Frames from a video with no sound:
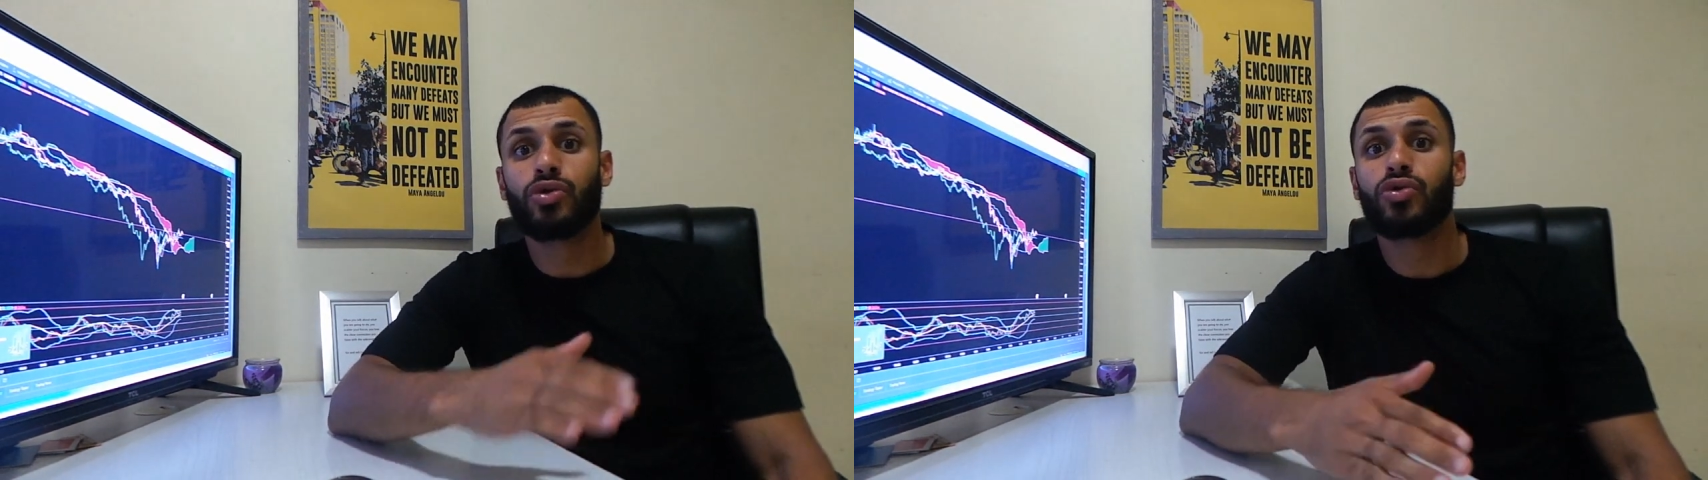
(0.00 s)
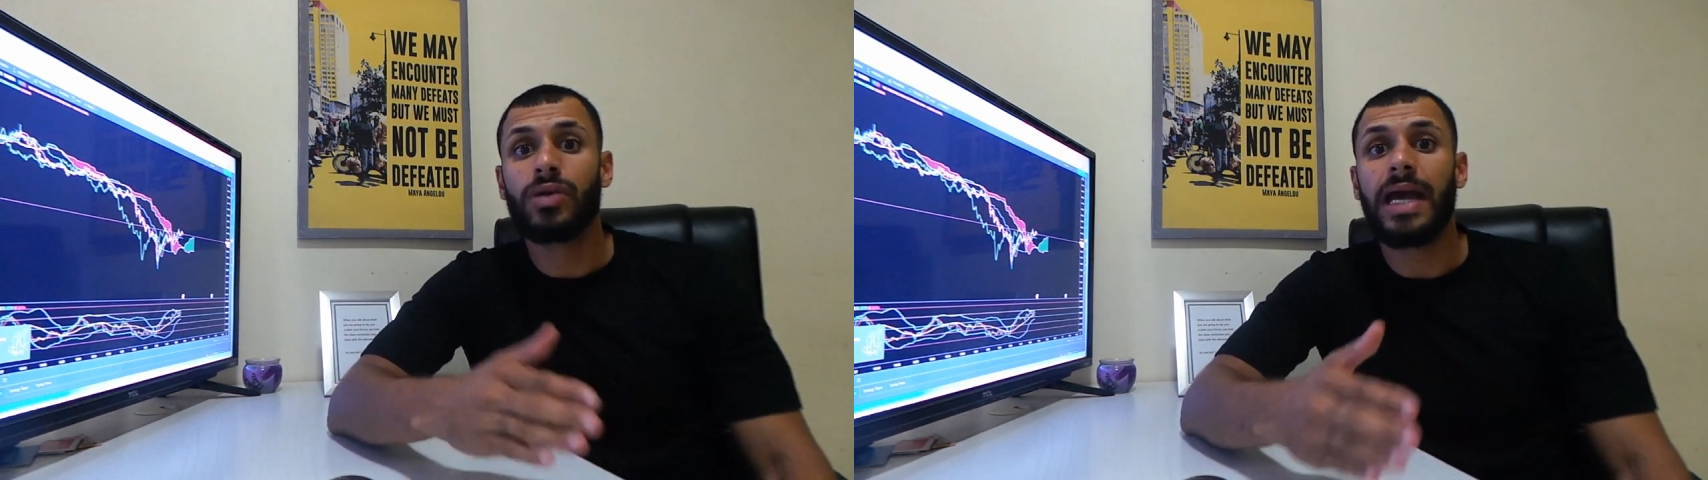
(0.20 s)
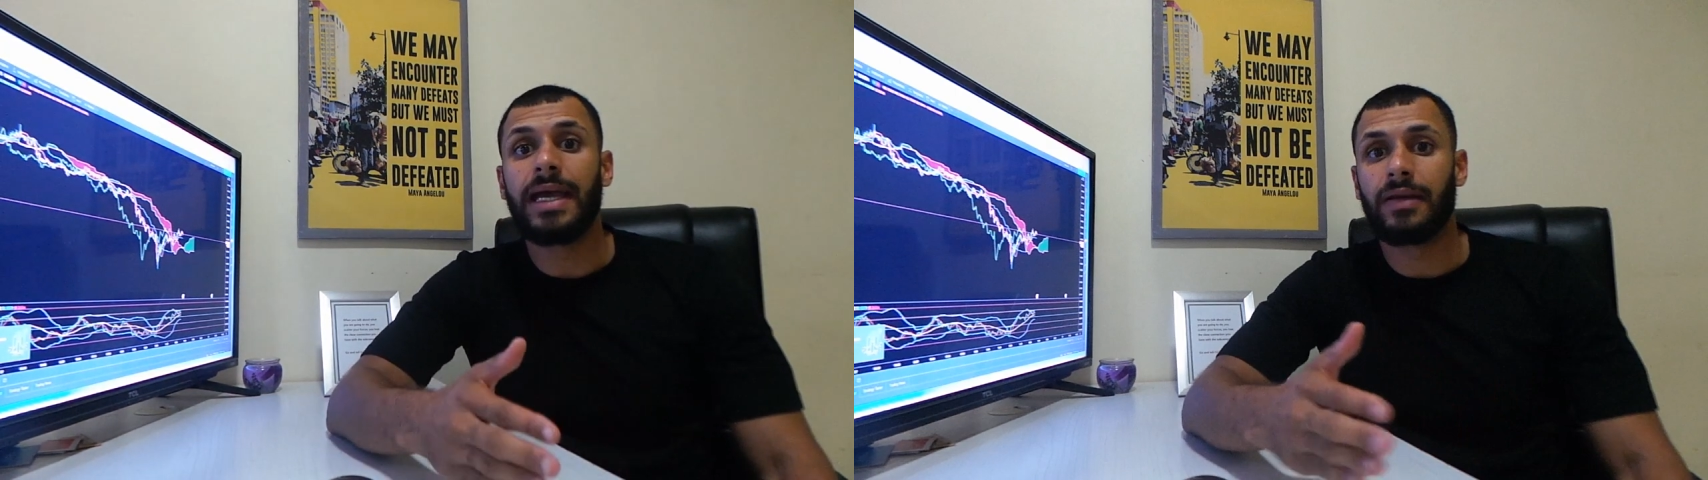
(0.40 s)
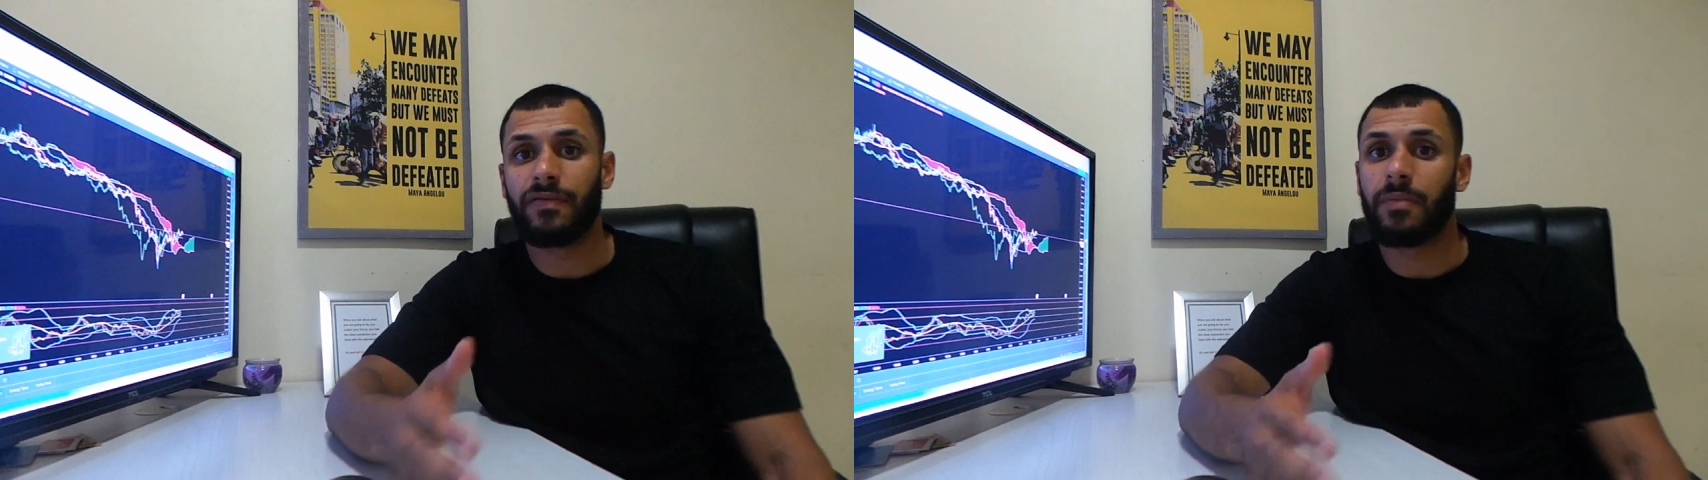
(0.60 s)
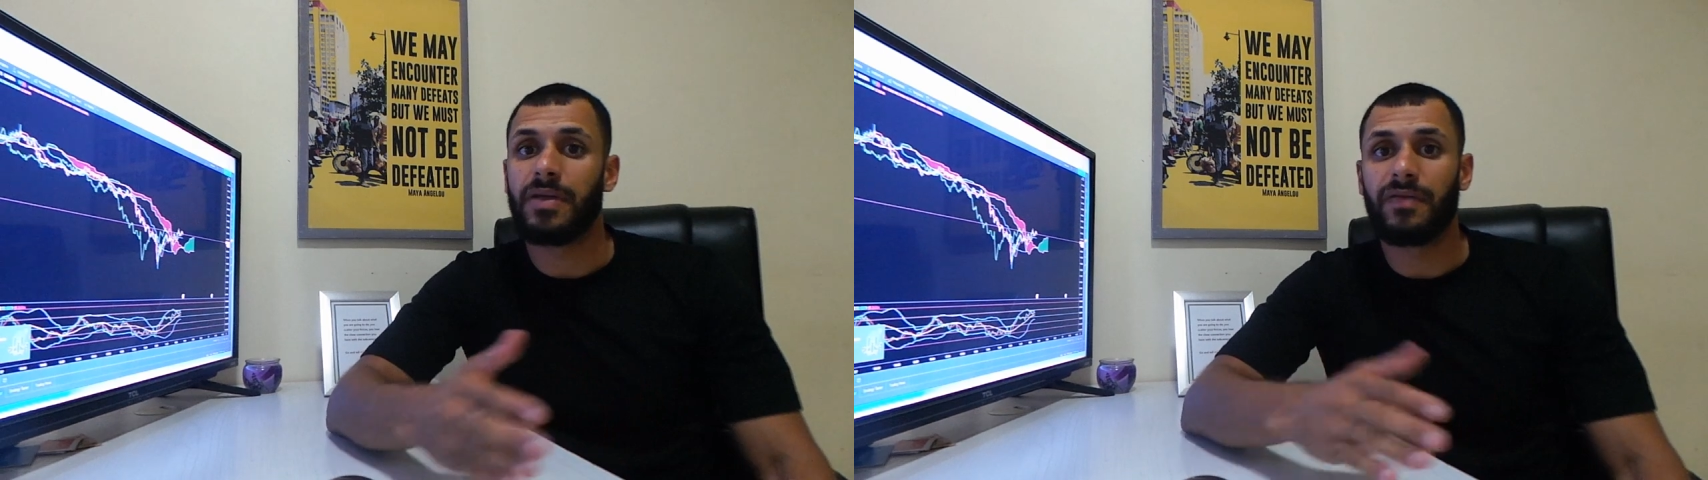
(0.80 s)
to gain
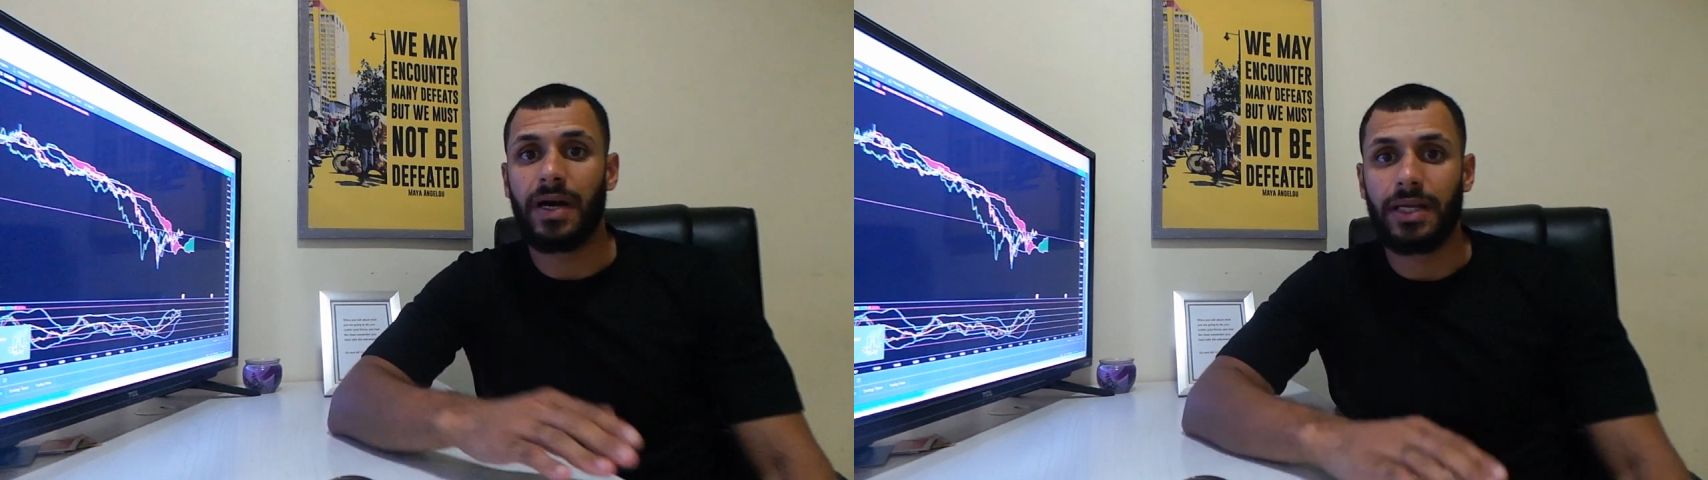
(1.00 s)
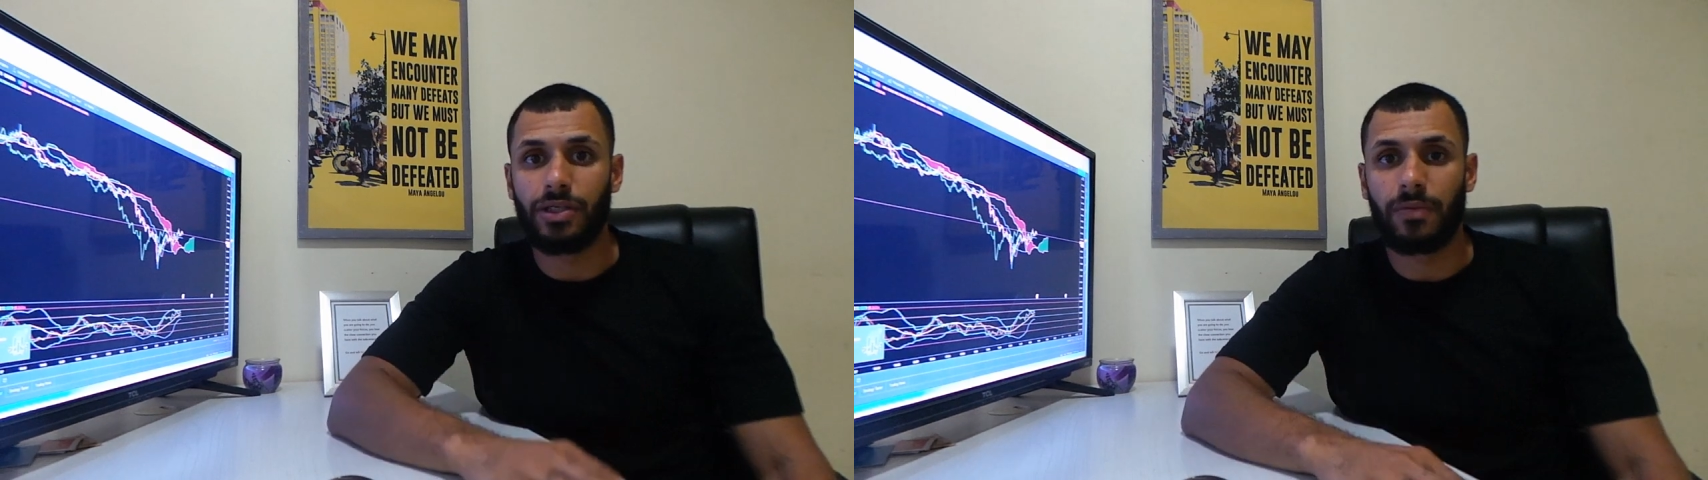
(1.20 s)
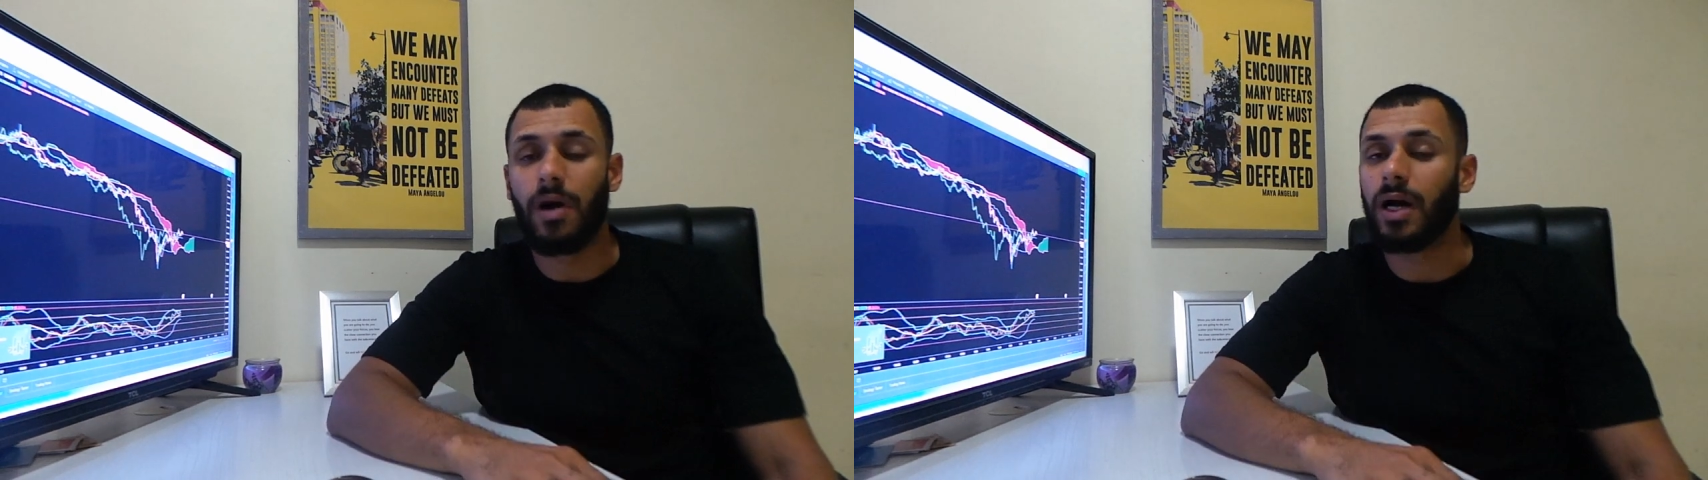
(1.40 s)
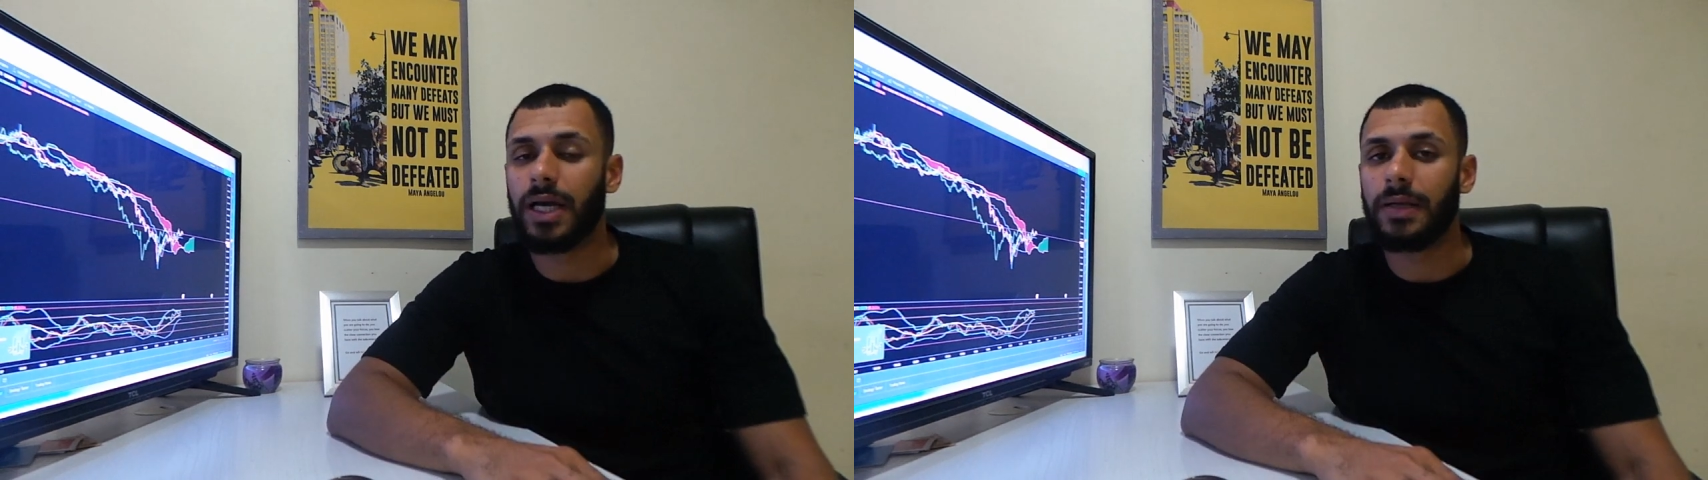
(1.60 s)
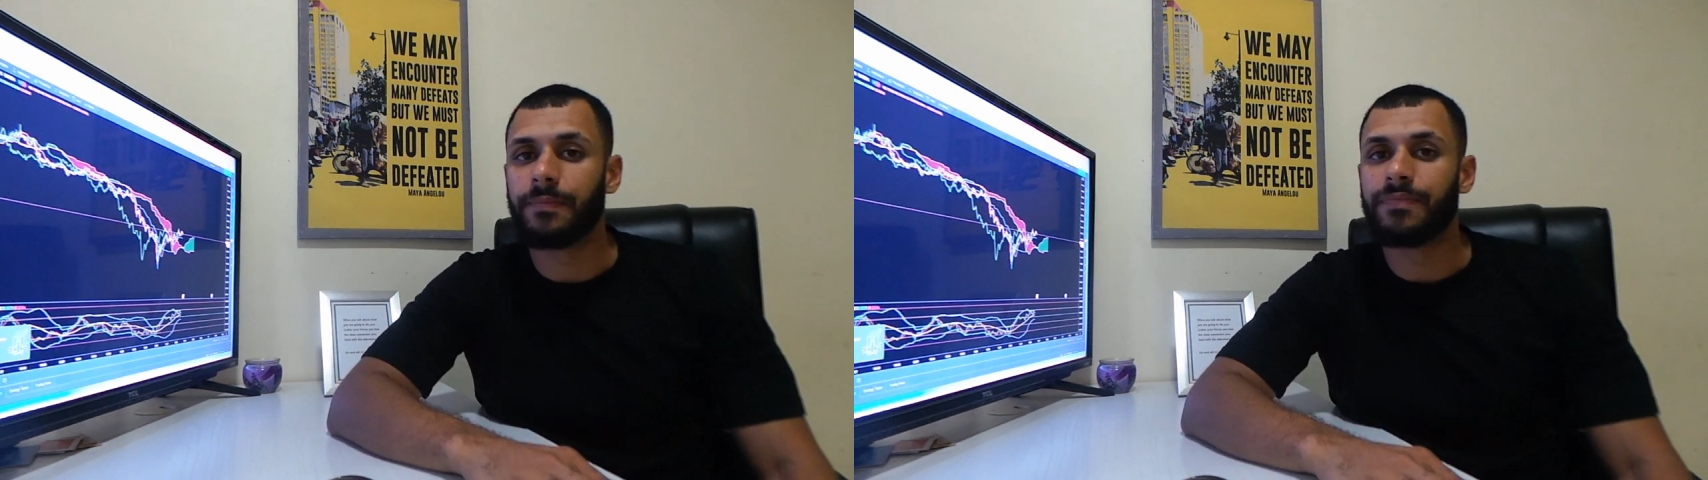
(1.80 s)
from the financial market.